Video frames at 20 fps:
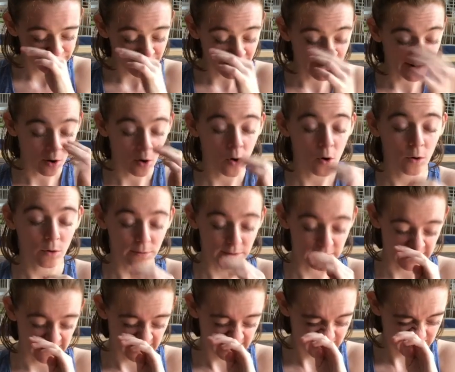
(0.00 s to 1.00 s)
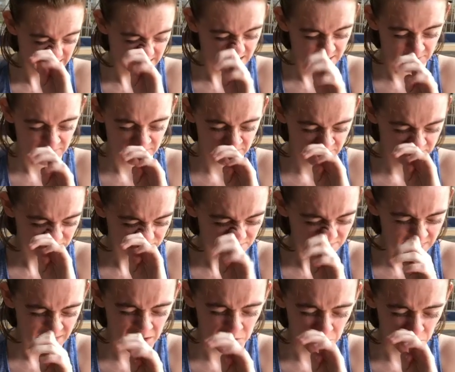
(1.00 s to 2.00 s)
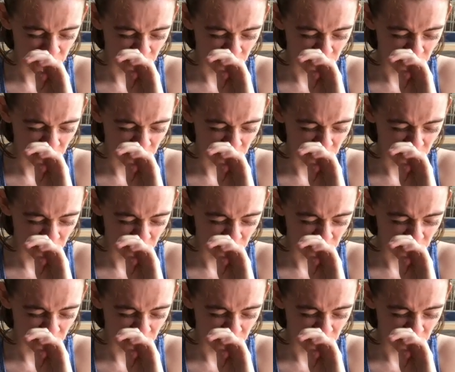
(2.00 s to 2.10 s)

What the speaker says: and hold it. And we're